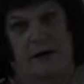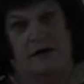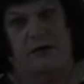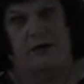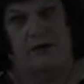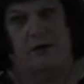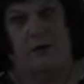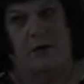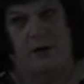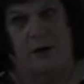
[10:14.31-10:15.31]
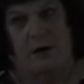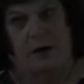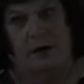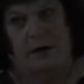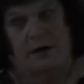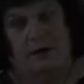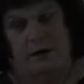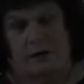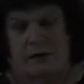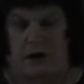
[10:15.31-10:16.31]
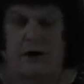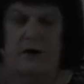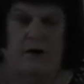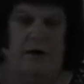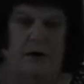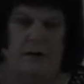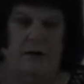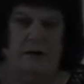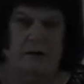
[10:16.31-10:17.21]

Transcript: is just so darn incredible.